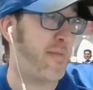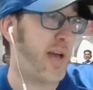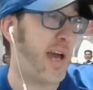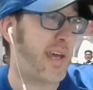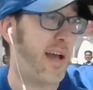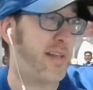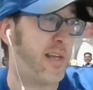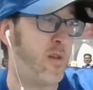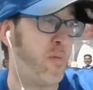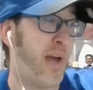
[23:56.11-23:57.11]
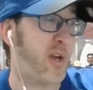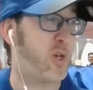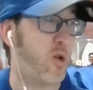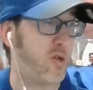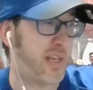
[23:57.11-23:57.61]
Ticats in the black
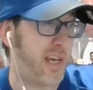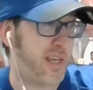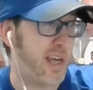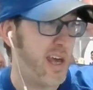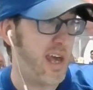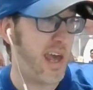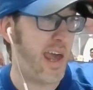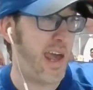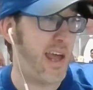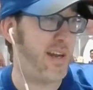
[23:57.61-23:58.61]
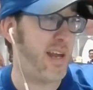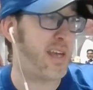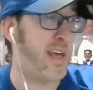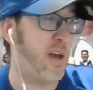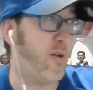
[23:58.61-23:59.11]
jerseys and
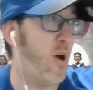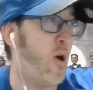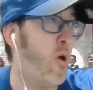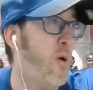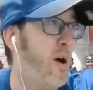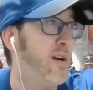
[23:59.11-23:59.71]
yellow